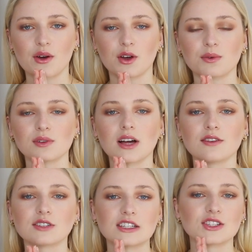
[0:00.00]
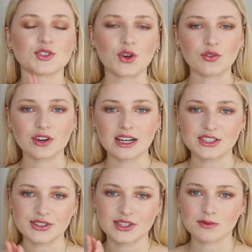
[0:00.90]
I hope you loved it. Don't forget
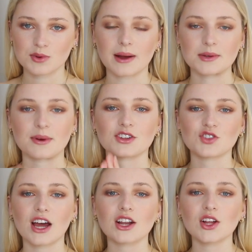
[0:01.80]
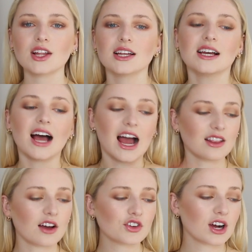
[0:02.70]
to subscribe to my channel. I
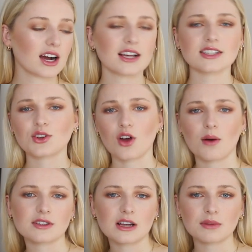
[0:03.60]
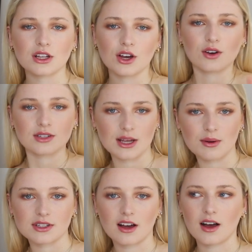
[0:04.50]
love you guys. Comment down below. Say
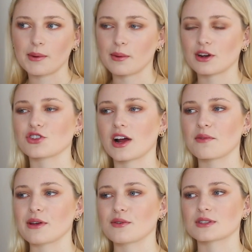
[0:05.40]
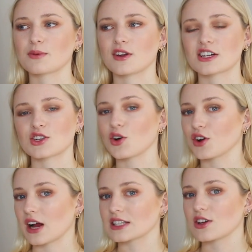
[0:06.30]
what's up. I'm going to try and be responding to all
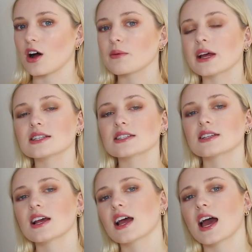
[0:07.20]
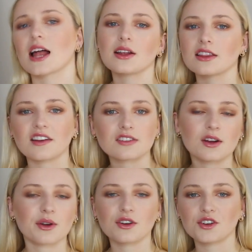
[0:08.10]
your guys' comments. And I'd love to
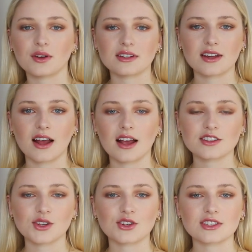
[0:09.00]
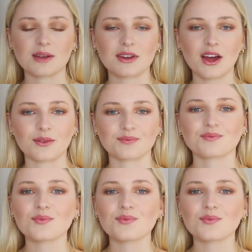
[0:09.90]
know what you're doing today, so just let me know.